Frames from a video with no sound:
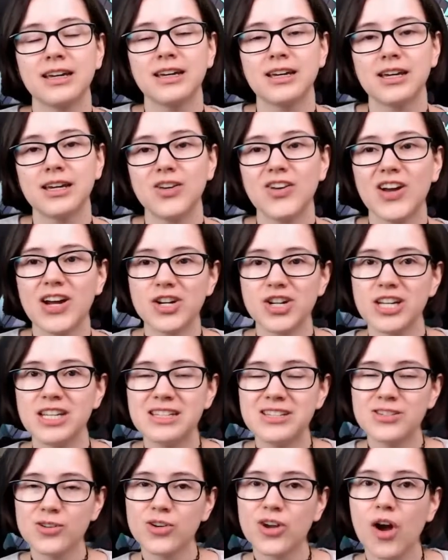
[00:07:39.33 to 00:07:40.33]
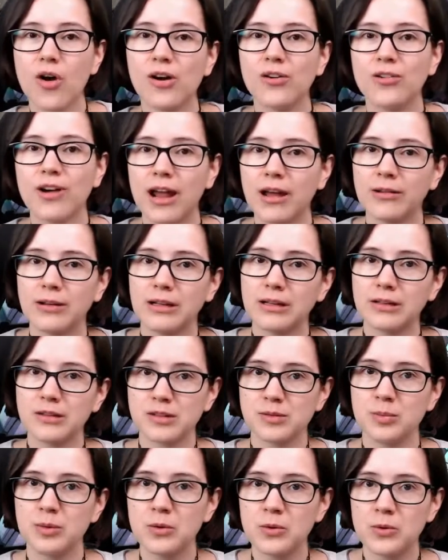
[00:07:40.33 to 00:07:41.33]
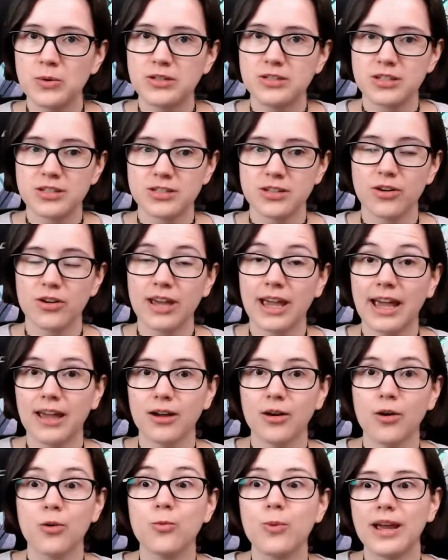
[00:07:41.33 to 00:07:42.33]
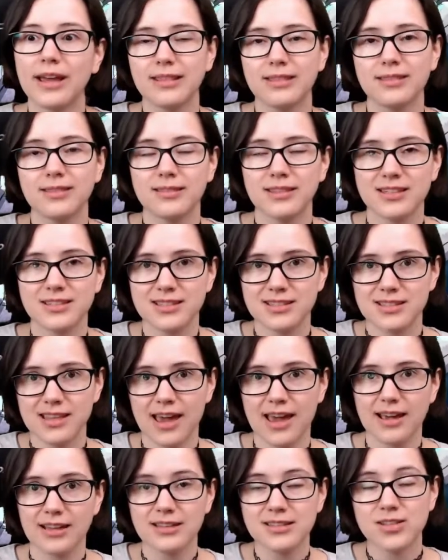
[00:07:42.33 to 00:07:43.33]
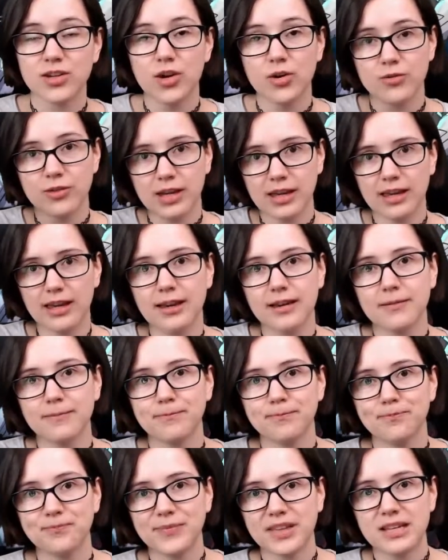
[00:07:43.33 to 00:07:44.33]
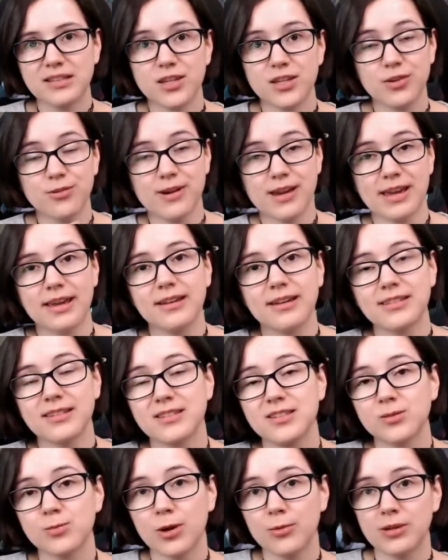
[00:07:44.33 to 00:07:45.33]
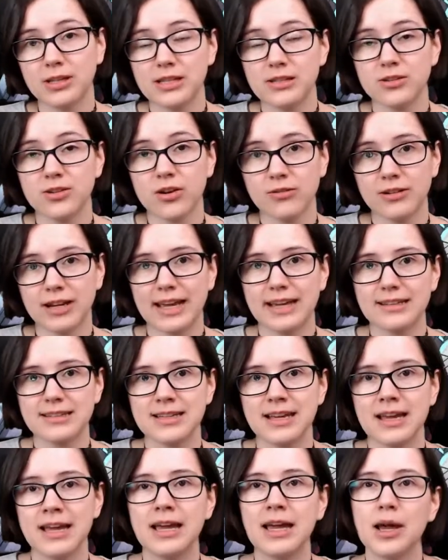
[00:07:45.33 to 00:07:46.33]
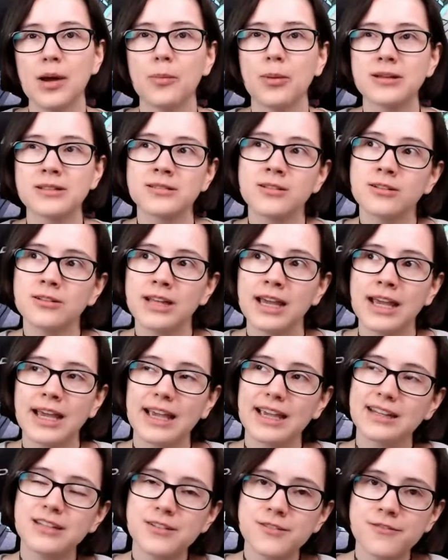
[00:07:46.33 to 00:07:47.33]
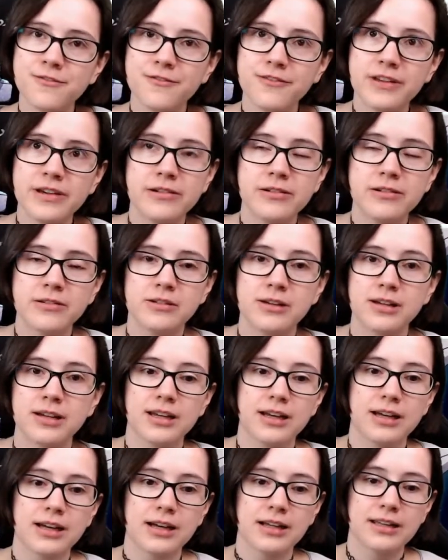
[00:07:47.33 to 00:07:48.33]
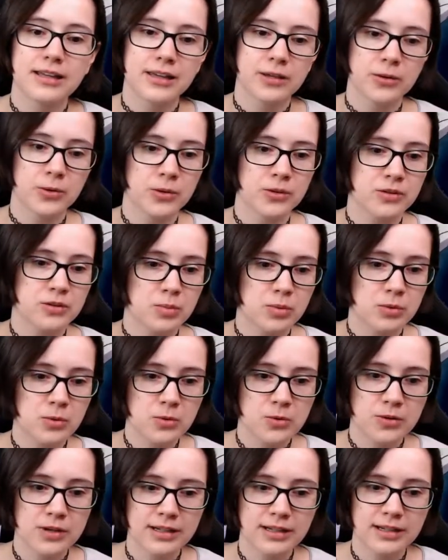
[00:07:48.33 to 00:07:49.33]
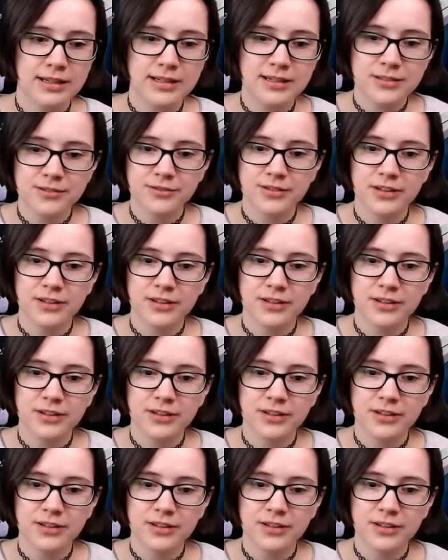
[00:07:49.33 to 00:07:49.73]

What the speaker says: you actually need to go around and explore. It's just, okay, oh wait, this is there, let's go over here. Let's go over here. This is where we need to go next. But it doesn't feel like you're exploring. It doesn't feel